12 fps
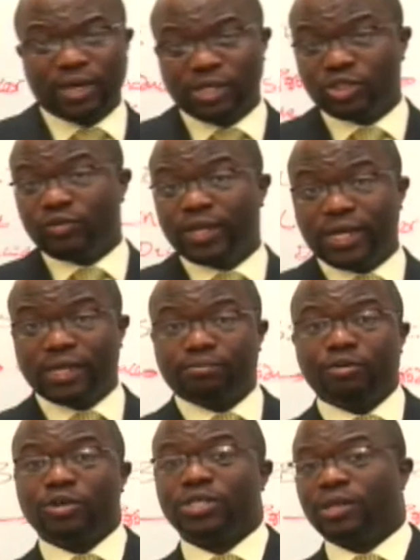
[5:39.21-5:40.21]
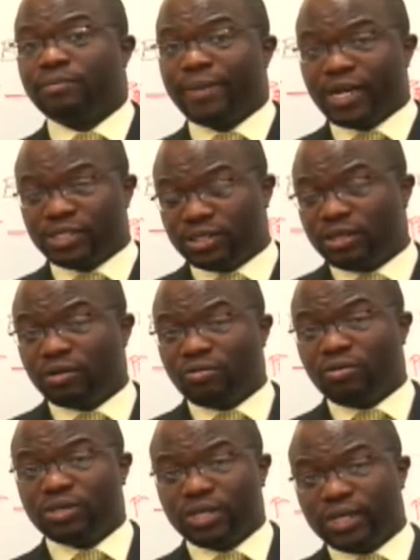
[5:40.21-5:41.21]
interrelated projects managed in a
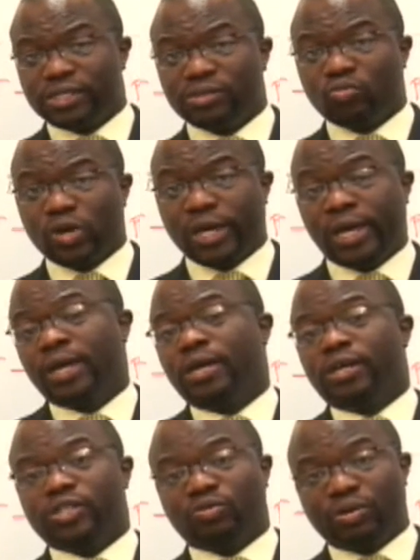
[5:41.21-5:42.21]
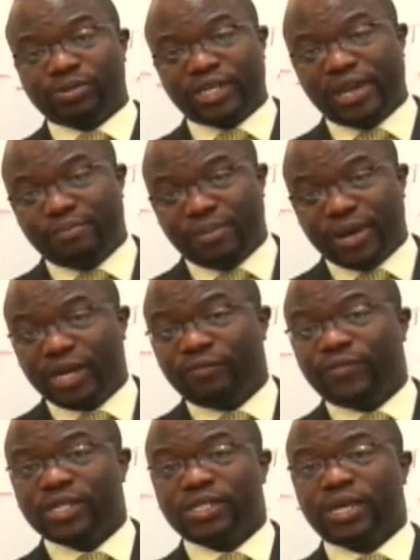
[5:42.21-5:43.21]
coordinated way to obtain
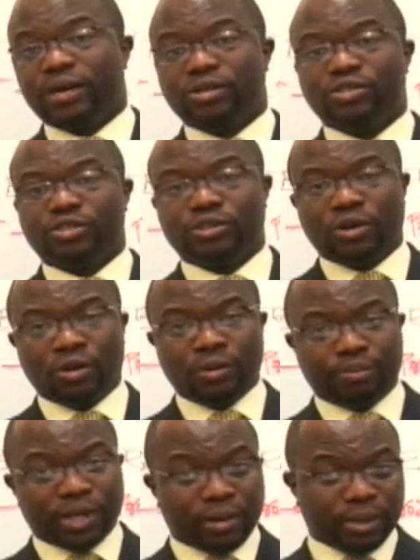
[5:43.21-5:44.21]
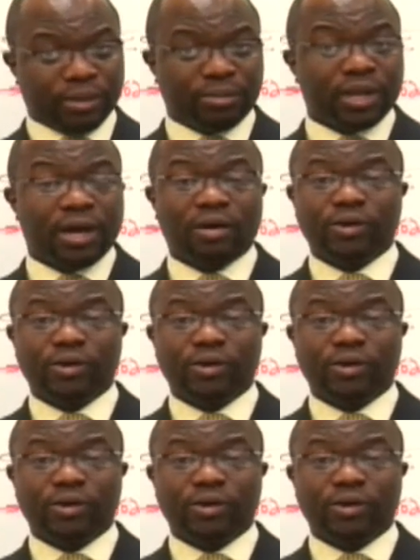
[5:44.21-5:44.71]
benefits and control, blah, blah, blah.